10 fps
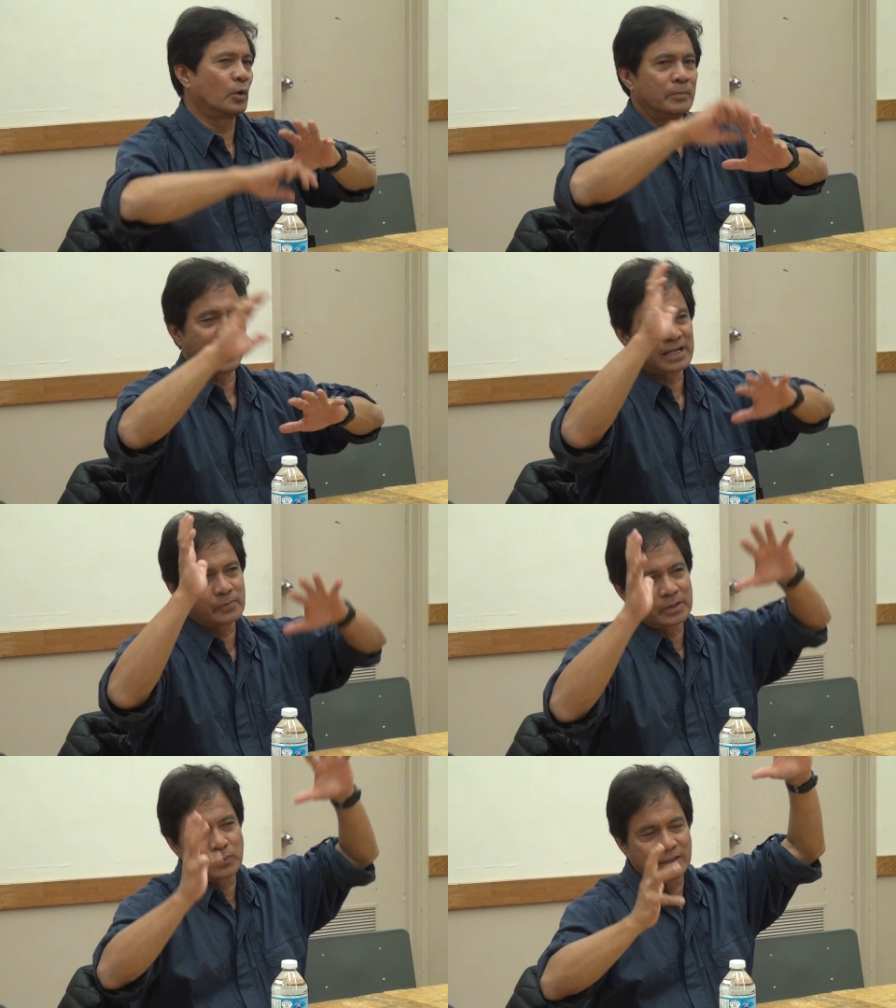we have
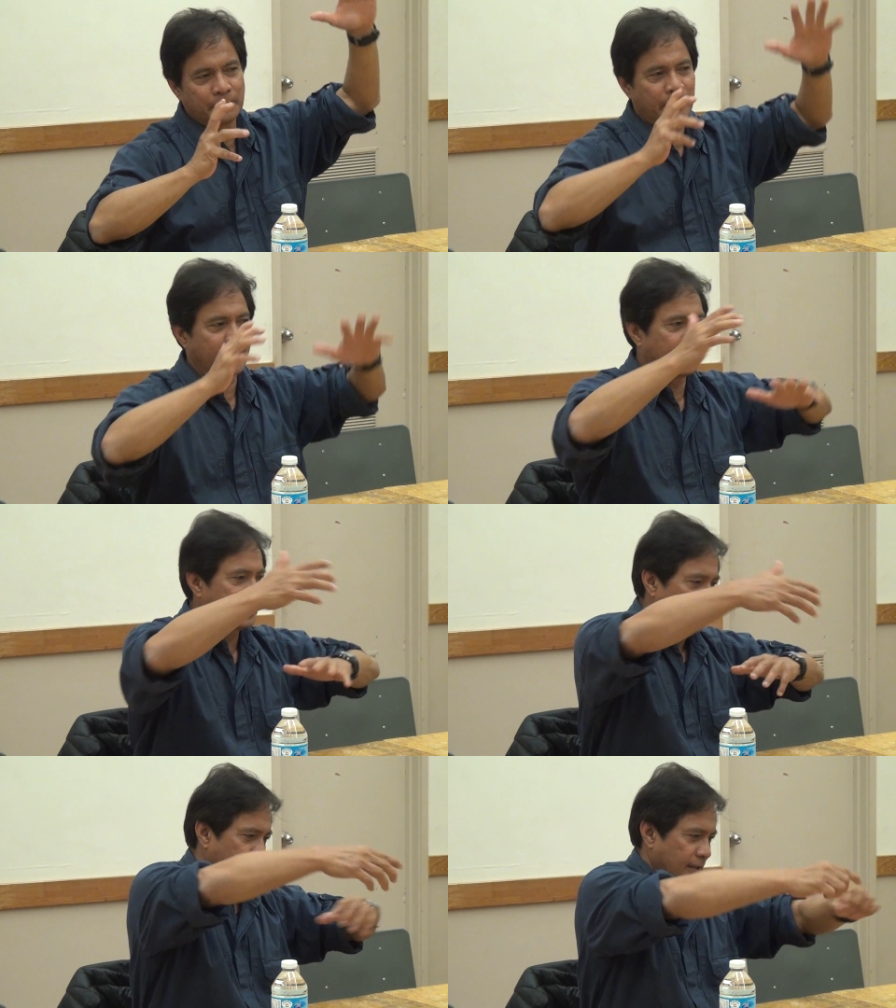experts, will
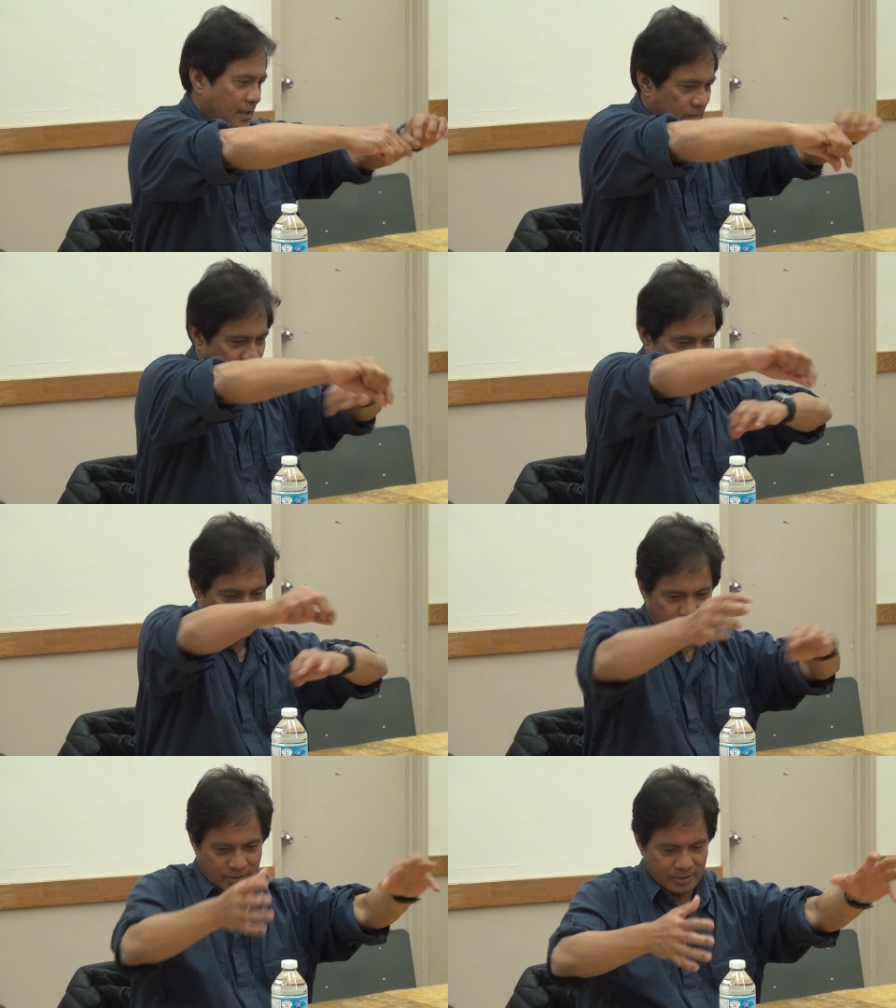debate how the
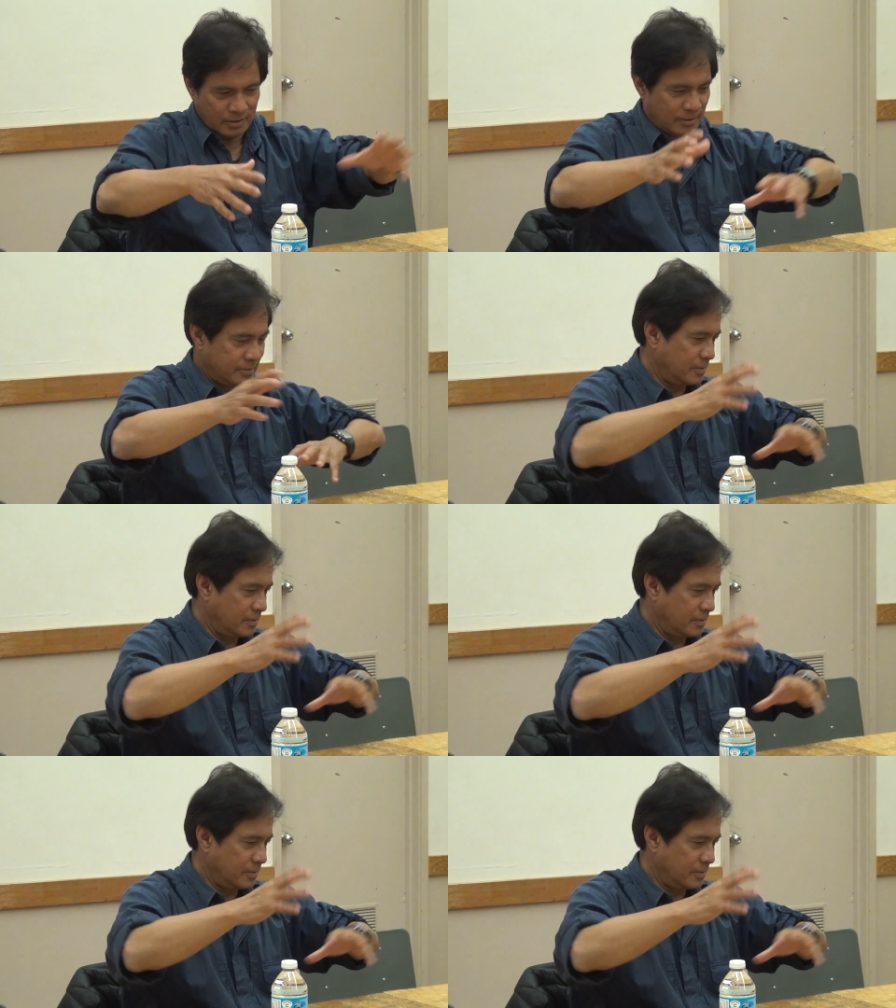borders are.